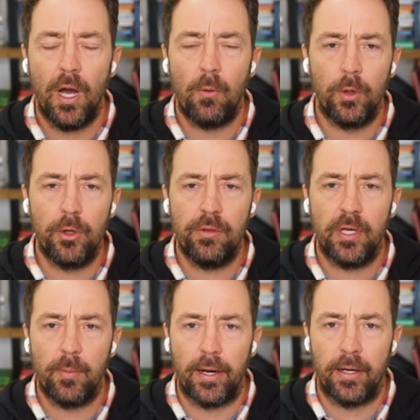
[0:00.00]
What do you think
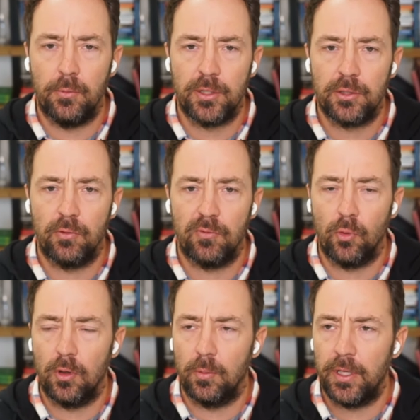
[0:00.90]
about it? You mentioned
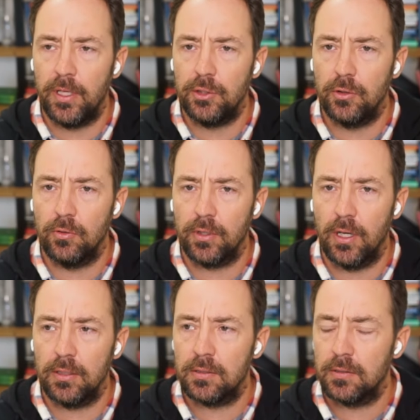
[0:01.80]
reform. Any general
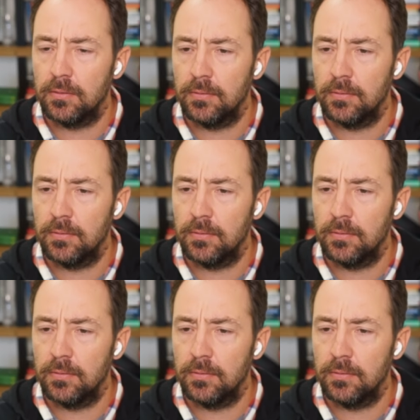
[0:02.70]
thoughts?